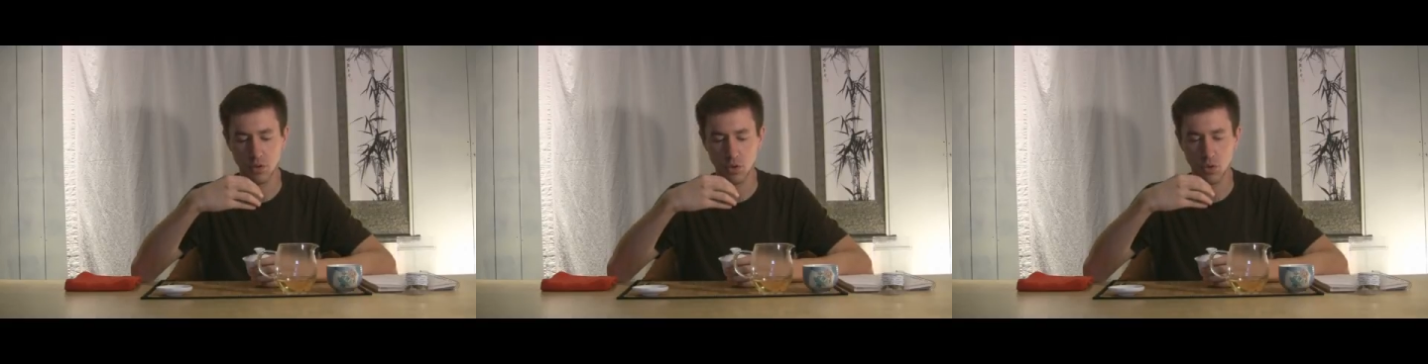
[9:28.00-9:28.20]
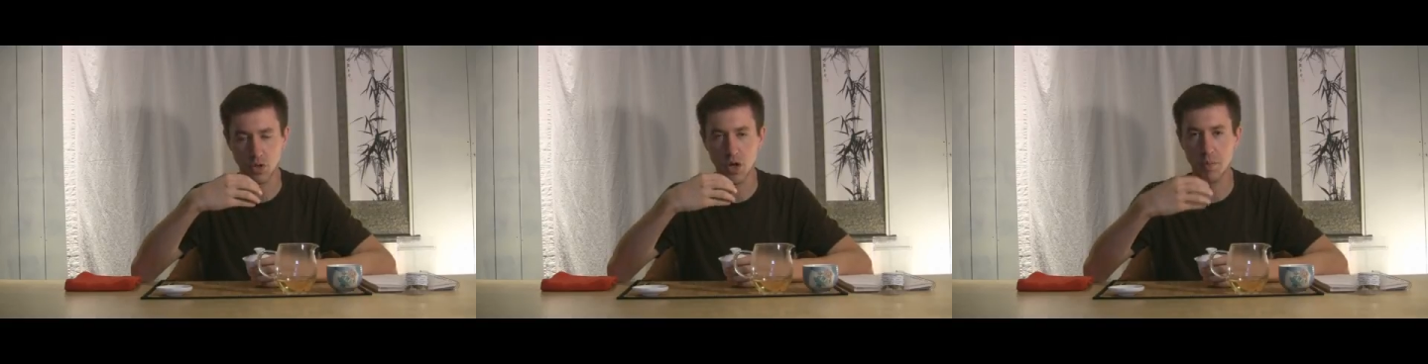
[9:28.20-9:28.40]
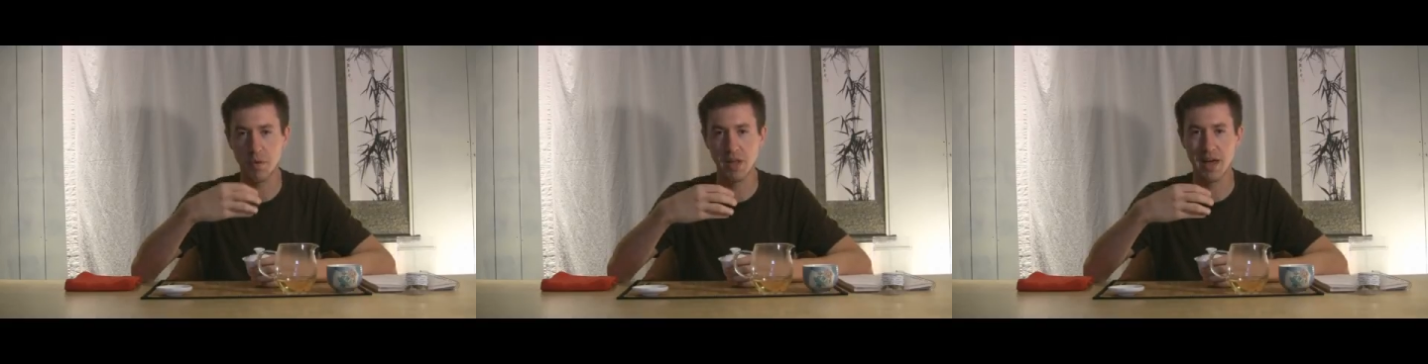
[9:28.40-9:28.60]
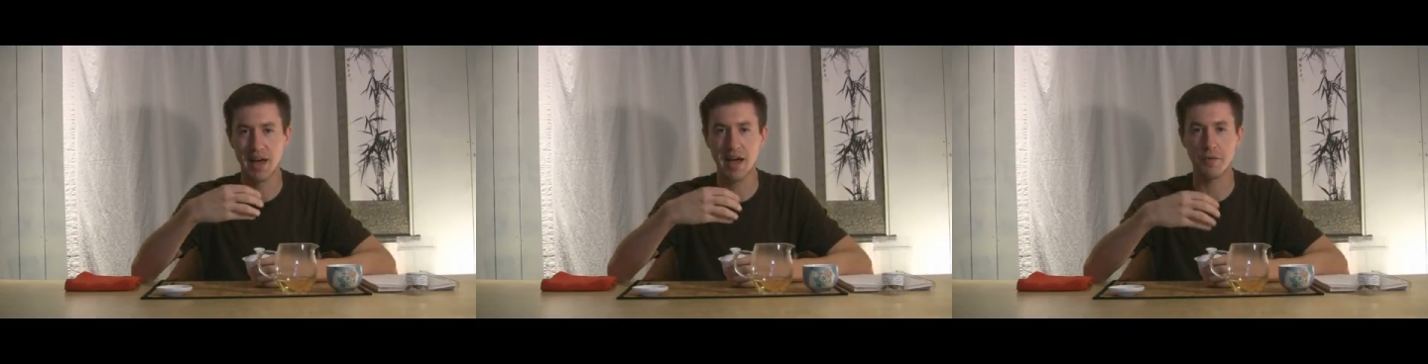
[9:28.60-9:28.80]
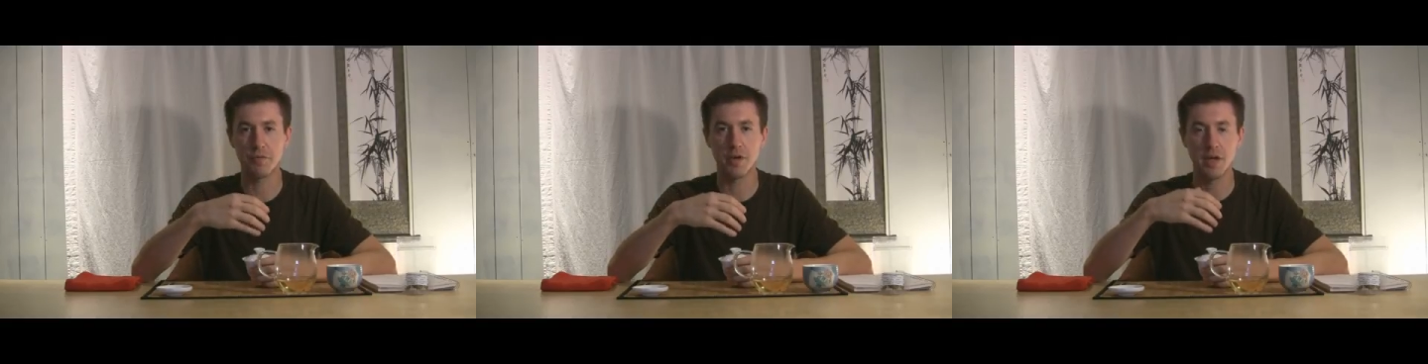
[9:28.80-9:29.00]
come
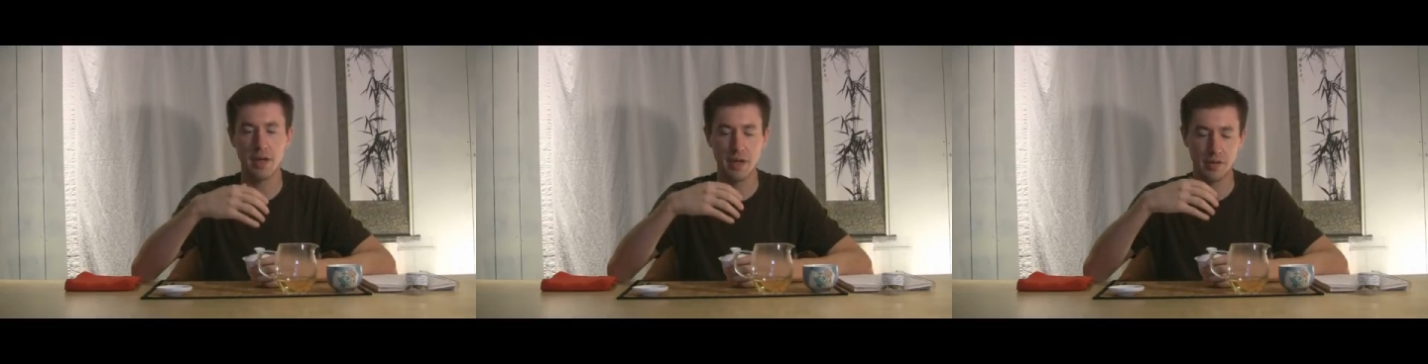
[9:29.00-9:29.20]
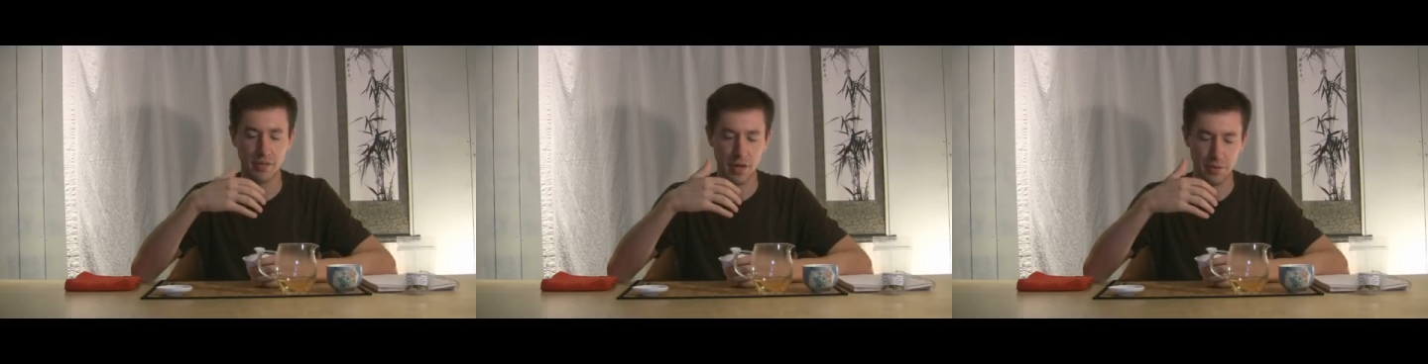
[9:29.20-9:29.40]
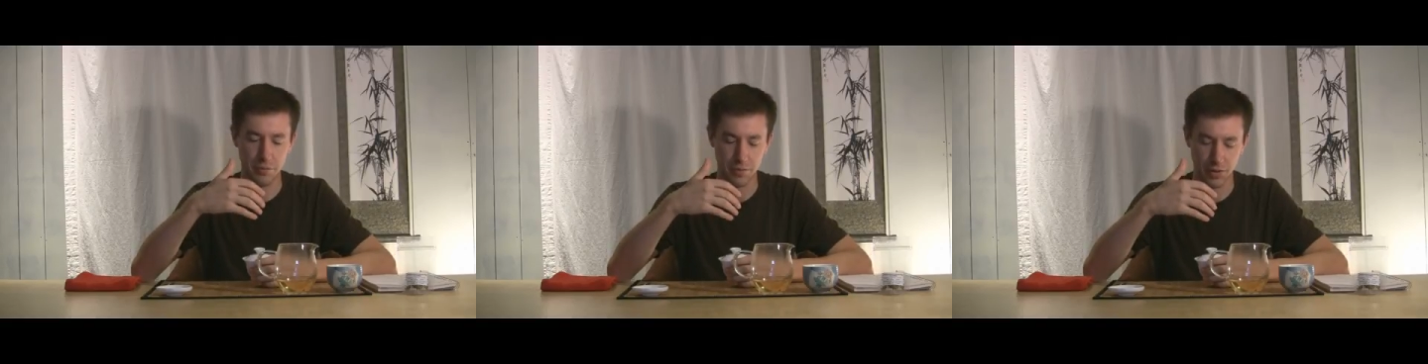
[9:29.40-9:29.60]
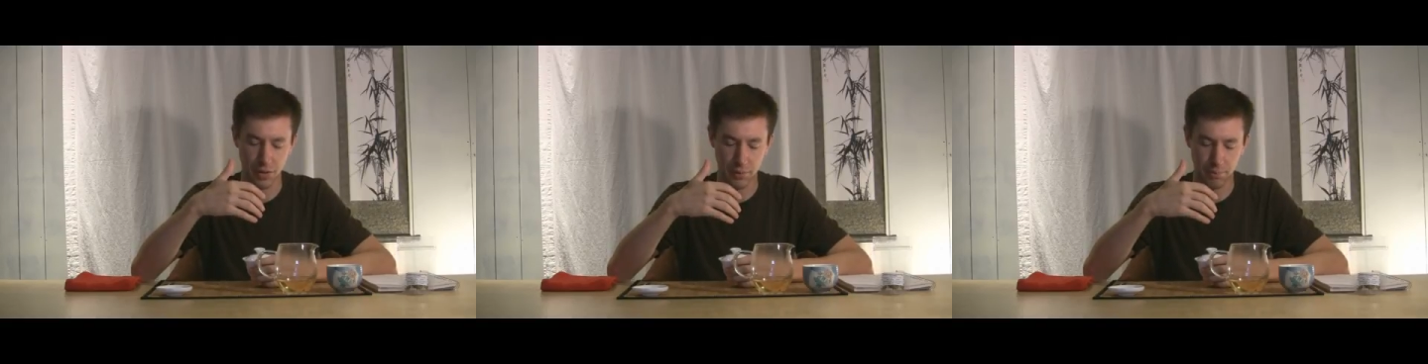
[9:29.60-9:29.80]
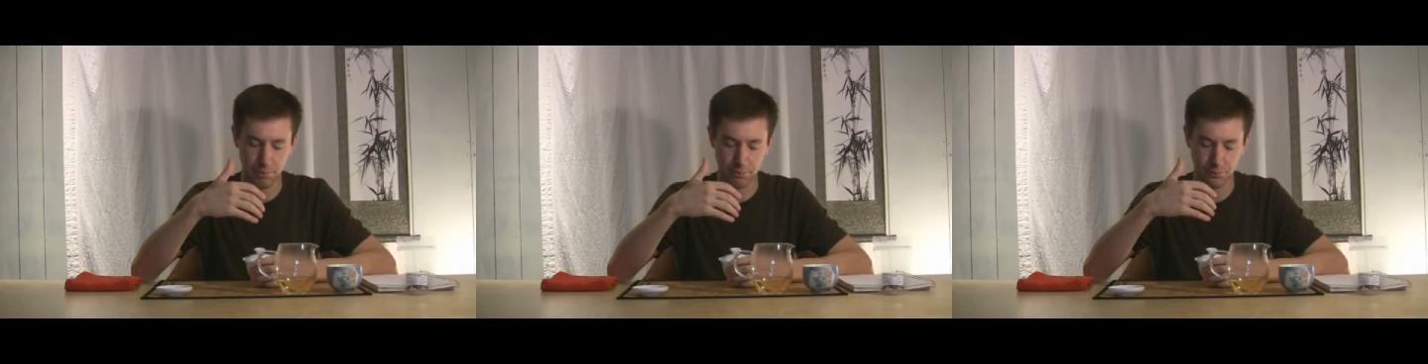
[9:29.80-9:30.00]
alive. They
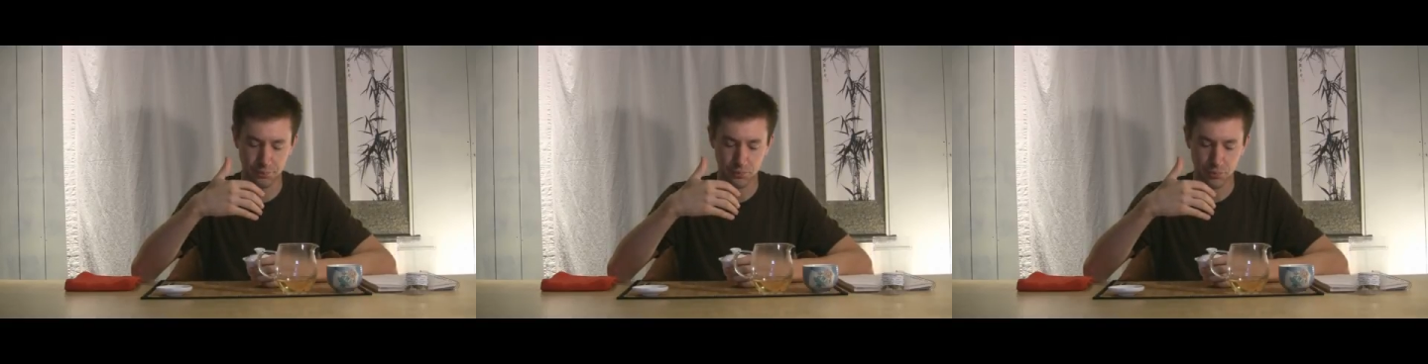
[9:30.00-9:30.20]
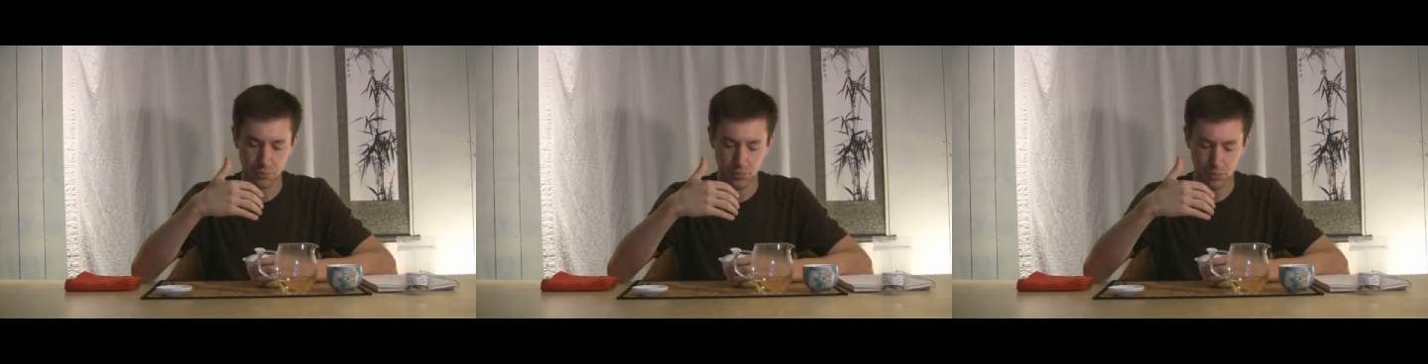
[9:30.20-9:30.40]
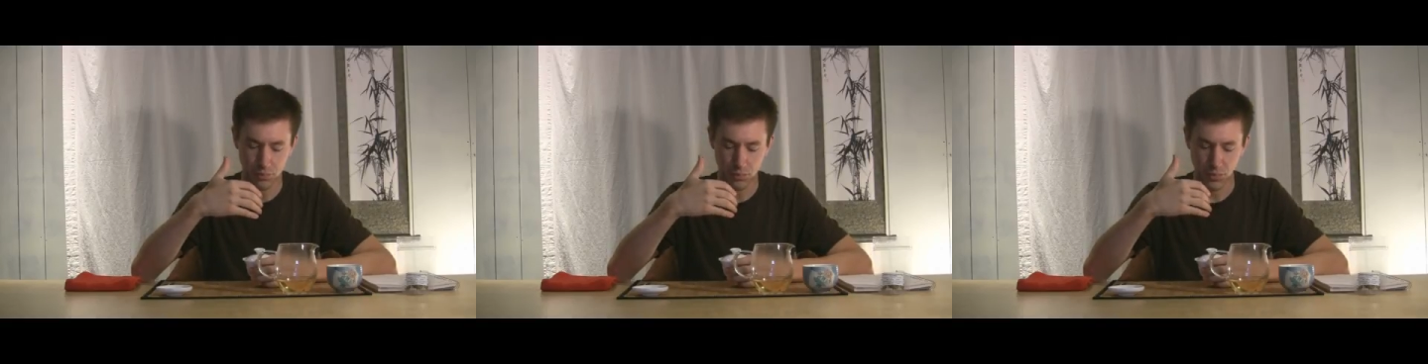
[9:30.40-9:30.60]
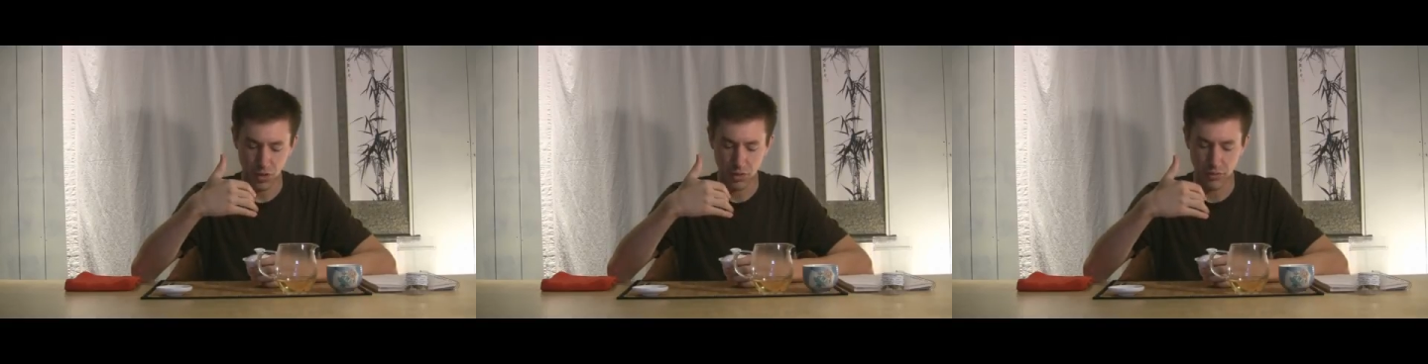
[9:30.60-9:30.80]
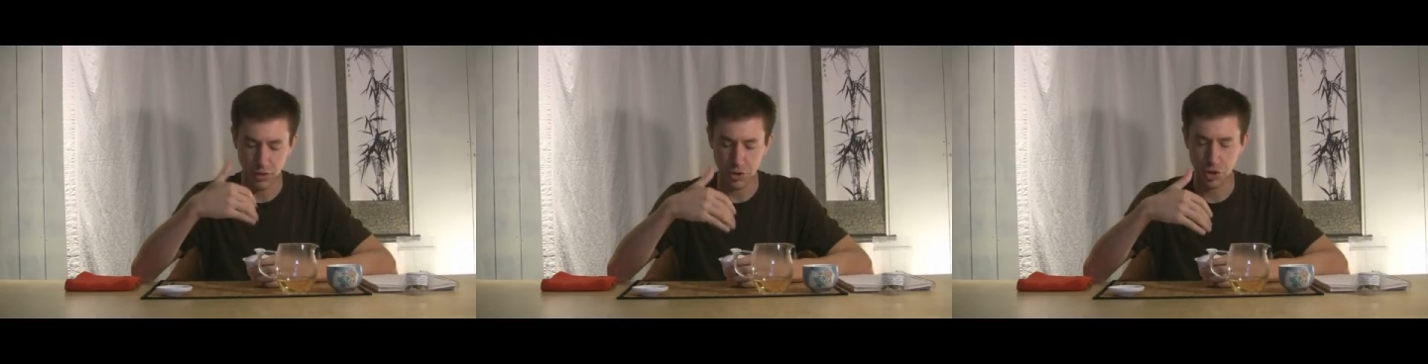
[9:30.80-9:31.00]

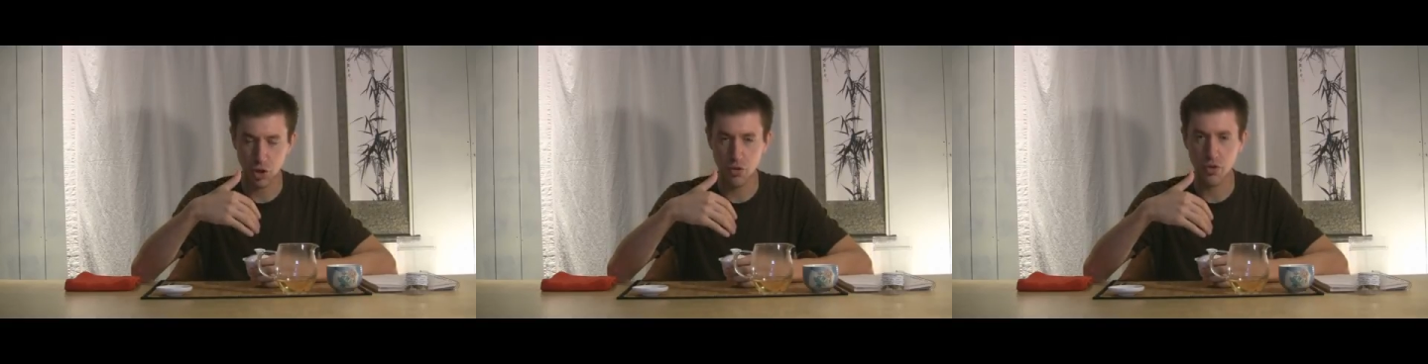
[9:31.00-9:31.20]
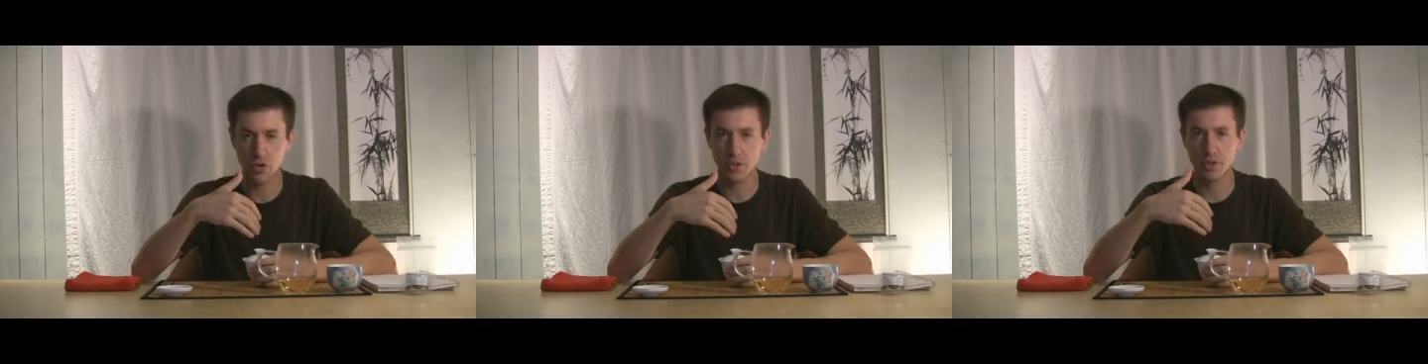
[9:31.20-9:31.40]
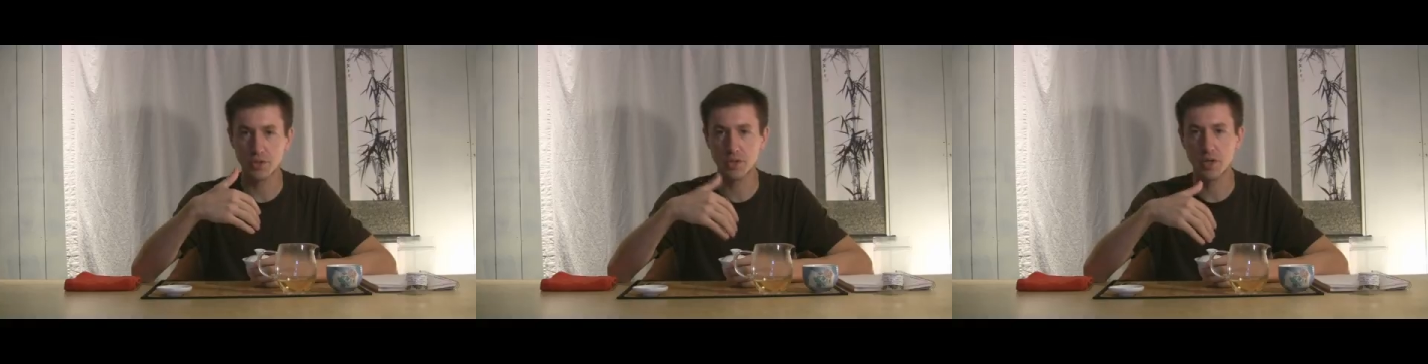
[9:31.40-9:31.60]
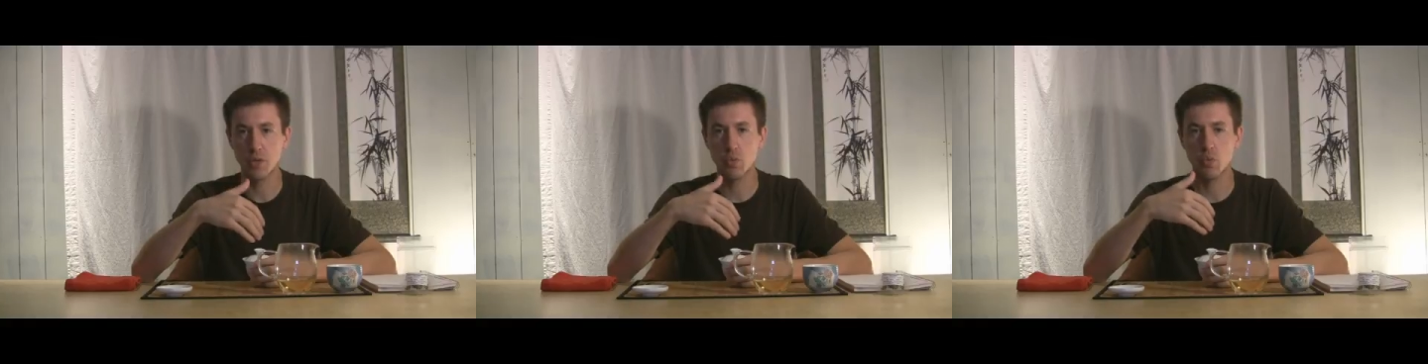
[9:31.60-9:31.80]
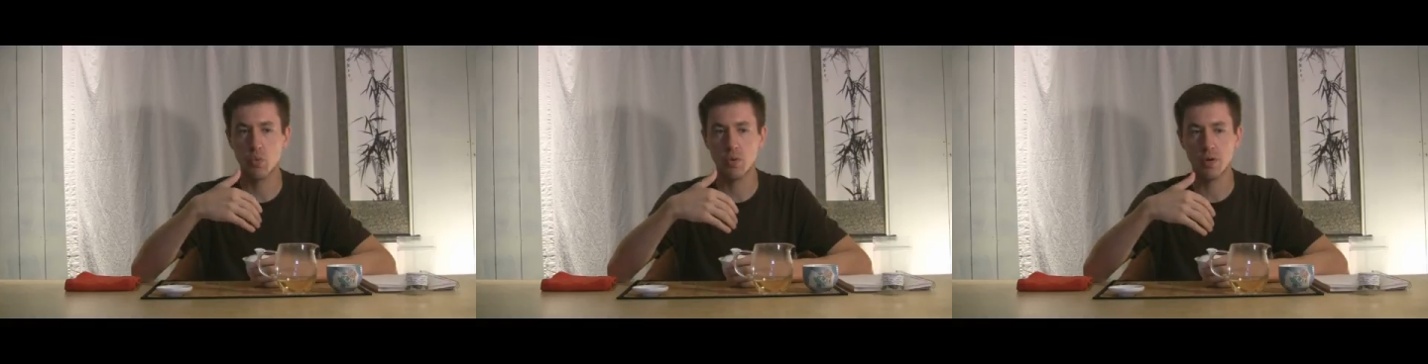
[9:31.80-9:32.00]
show that this tea